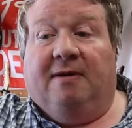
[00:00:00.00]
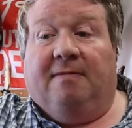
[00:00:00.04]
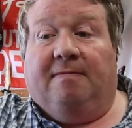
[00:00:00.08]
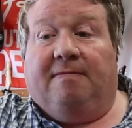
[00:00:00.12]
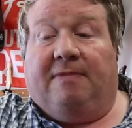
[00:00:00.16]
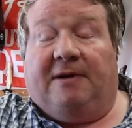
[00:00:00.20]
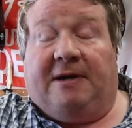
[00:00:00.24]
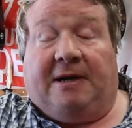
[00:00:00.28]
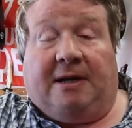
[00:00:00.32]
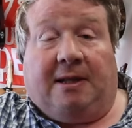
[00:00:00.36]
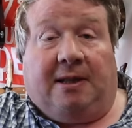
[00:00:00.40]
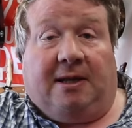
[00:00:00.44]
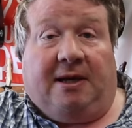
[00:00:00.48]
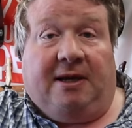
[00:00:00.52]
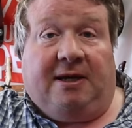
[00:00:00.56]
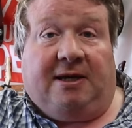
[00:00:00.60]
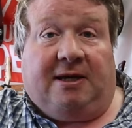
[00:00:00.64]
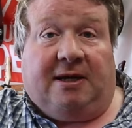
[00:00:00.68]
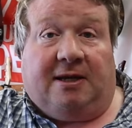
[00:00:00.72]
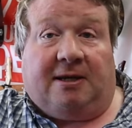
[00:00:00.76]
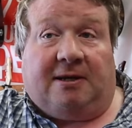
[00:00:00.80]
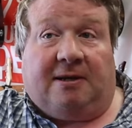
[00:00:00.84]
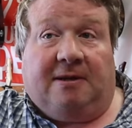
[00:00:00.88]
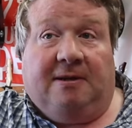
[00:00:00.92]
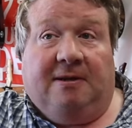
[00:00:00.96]
but I like
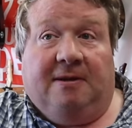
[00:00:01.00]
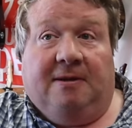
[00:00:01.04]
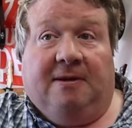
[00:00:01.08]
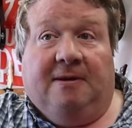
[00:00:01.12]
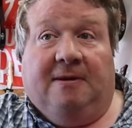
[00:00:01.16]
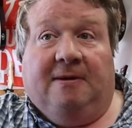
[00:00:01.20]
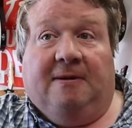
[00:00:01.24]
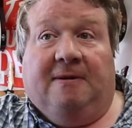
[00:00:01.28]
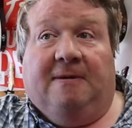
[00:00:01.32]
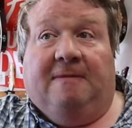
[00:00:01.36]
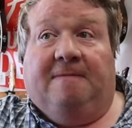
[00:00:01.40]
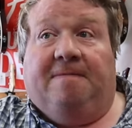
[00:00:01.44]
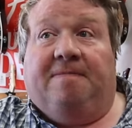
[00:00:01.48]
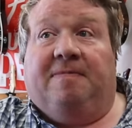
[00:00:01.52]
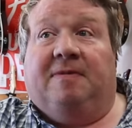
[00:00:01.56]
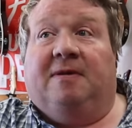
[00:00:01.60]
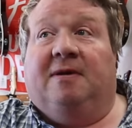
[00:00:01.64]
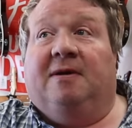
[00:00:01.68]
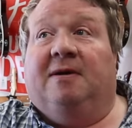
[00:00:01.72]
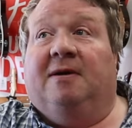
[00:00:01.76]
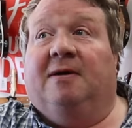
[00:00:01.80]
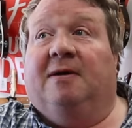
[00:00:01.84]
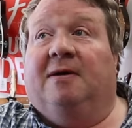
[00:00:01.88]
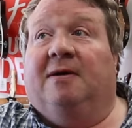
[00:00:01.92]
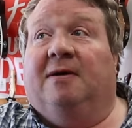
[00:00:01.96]
it.
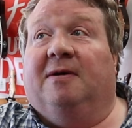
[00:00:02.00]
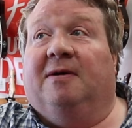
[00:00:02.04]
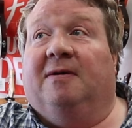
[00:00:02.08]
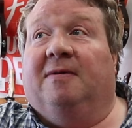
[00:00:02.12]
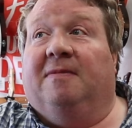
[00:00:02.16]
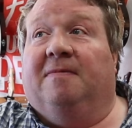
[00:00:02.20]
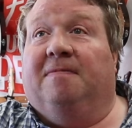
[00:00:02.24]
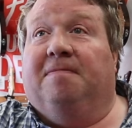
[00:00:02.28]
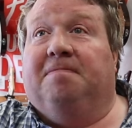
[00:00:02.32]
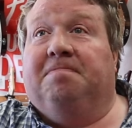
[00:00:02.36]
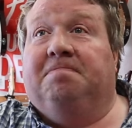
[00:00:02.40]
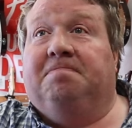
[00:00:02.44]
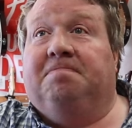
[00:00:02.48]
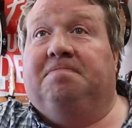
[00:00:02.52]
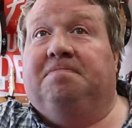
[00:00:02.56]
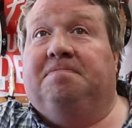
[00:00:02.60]
Yeah.